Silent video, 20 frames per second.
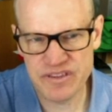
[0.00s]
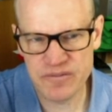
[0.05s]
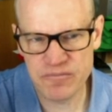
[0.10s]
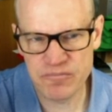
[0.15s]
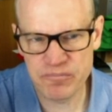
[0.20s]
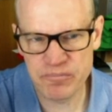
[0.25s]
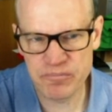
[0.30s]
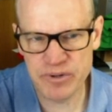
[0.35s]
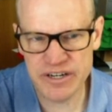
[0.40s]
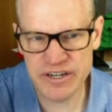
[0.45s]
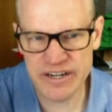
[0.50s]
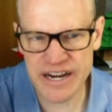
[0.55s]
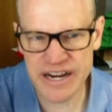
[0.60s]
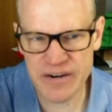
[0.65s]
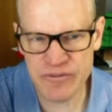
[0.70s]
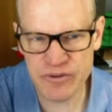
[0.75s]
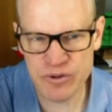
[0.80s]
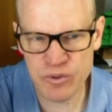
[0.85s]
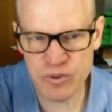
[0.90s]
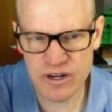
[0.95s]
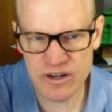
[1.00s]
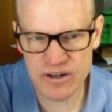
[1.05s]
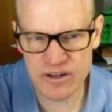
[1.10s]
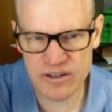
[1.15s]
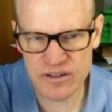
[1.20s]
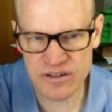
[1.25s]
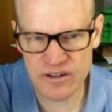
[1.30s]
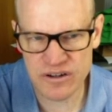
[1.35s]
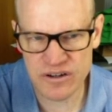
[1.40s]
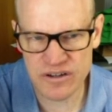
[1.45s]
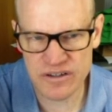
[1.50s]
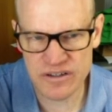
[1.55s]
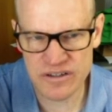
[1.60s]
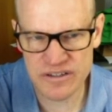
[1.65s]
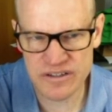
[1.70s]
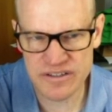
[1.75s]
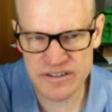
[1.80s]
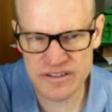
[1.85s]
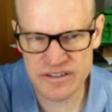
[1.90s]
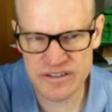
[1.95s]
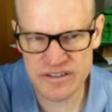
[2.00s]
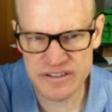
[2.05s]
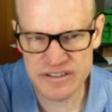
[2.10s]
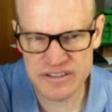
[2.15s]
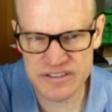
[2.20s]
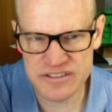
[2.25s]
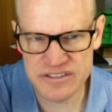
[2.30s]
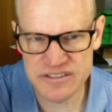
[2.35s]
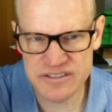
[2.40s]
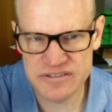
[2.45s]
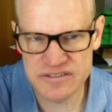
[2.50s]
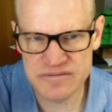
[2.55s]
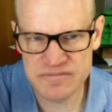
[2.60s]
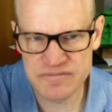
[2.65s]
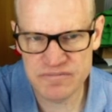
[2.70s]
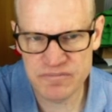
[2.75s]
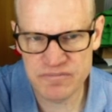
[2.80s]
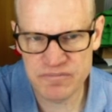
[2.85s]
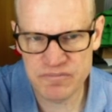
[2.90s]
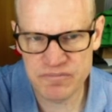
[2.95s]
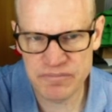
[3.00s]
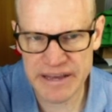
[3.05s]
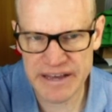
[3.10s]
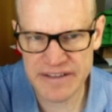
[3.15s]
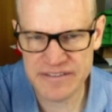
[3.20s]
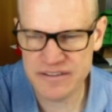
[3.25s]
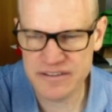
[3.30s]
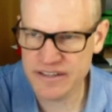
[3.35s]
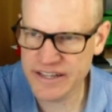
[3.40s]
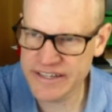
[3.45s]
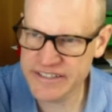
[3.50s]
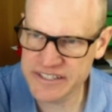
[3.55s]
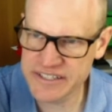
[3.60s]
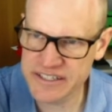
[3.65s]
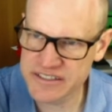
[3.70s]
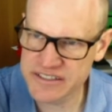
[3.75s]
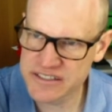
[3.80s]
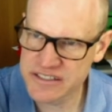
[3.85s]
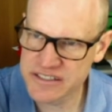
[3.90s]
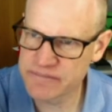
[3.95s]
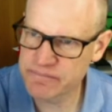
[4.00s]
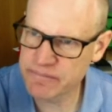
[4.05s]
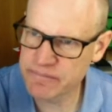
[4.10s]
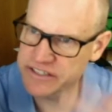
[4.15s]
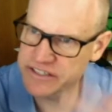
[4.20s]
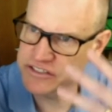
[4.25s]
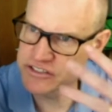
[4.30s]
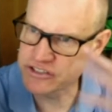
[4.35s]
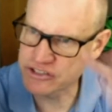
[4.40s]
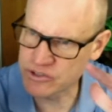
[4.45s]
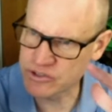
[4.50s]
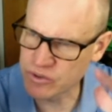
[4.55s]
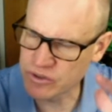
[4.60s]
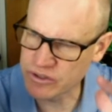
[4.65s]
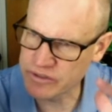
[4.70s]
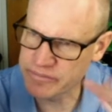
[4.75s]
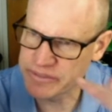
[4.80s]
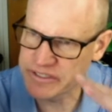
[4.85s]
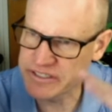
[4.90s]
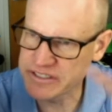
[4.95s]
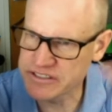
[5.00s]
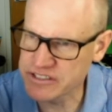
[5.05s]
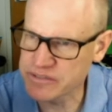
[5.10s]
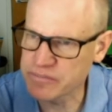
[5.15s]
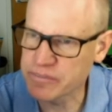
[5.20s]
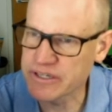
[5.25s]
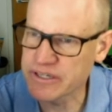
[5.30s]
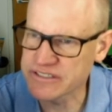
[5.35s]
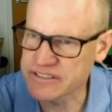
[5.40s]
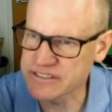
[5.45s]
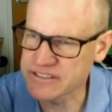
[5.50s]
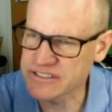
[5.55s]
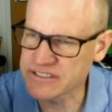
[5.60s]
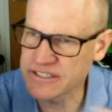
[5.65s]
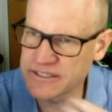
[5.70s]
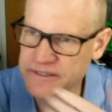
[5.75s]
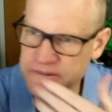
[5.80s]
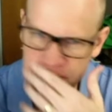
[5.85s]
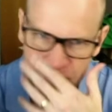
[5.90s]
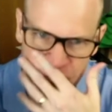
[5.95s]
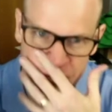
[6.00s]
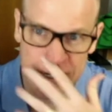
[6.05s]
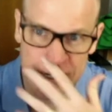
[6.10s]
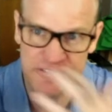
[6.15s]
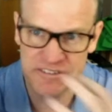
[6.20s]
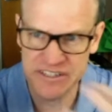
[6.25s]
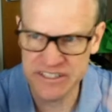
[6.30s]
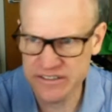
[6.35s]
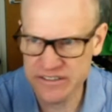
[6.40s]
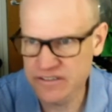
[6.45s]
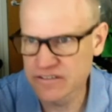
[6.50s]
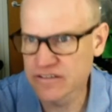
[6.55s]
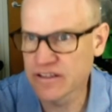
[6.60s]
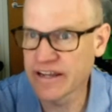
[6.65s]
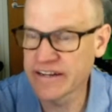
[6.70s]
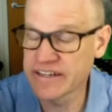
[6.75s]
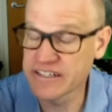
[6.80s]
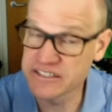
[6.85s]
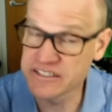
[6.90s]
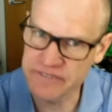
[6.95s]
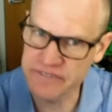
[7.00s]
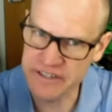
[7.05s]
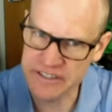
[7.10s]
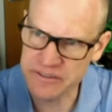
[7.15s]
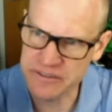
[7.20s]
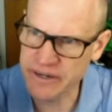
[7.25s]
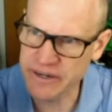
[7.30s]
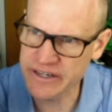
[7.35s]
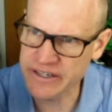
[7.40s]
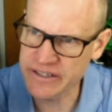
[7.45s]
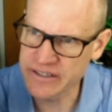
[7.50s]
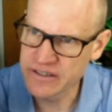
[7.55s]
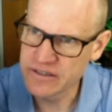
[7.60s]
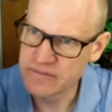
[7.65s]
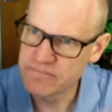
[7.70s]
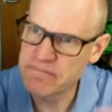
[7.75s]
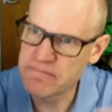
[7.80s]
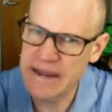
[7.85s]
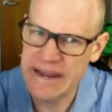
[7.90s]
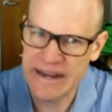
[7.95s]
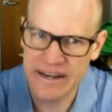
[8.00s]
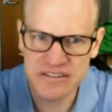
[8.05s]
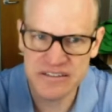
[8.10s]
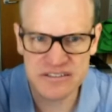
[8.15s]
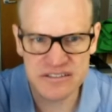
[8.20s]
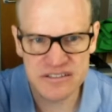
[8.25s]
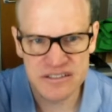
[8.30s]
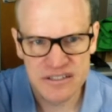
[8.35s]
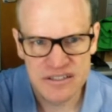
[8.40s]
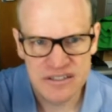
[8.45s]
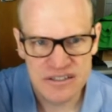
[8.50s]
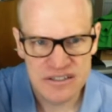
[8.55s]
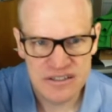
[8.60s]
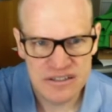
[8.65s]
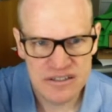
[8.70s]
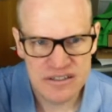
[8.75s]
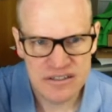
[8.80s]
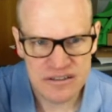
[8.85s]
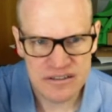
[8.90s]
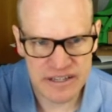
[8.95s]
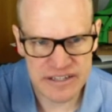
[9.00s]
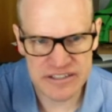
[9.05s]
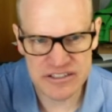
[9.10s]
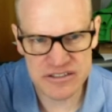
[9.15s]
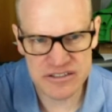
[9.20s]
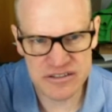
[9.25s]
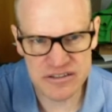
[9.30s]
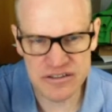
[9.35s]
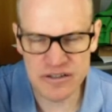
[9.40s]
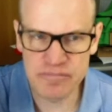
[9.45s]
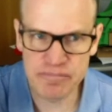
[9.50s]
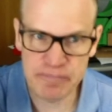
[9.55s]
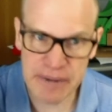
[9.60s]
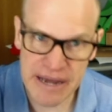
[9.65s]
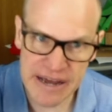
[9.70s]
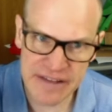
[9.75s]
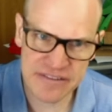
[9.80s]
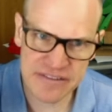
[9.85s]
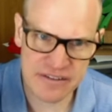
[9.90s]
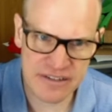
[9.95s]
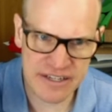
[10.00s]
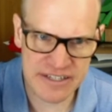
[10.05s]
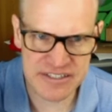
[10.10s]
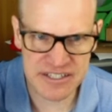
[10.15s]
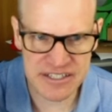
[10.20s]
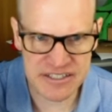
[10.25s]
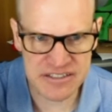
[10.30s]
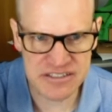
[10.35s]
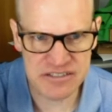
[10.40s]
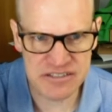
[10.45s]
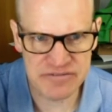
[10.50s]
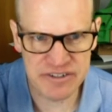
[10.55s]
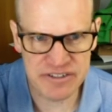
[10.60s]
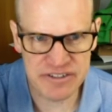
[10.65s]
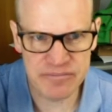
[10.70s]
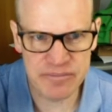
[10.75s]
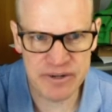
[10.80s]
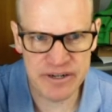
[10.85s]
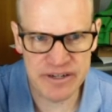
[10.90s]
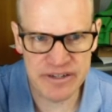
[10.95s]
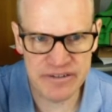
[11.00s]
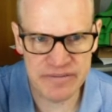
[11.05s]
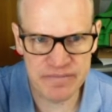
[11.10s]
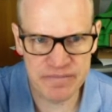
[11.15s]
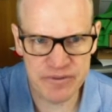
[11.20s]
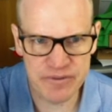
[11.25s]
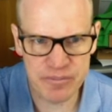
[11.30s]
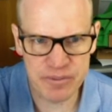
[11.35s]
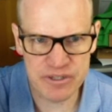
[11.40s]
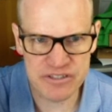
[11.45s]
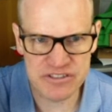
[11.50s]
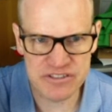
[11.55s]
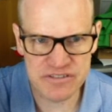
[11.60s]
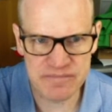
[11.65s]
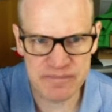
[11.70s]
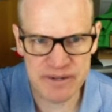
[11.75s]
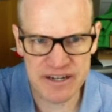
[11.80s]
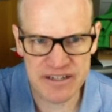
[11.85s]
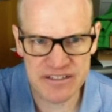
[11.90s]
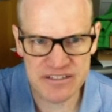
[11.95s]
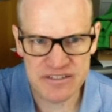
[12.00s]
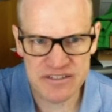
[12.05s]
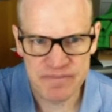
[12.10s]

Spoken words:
But everywhere along this path that light takes, it might distort because of the presence of gravity. Light is affected by mass. The path that light takes is affected by the presence of mass.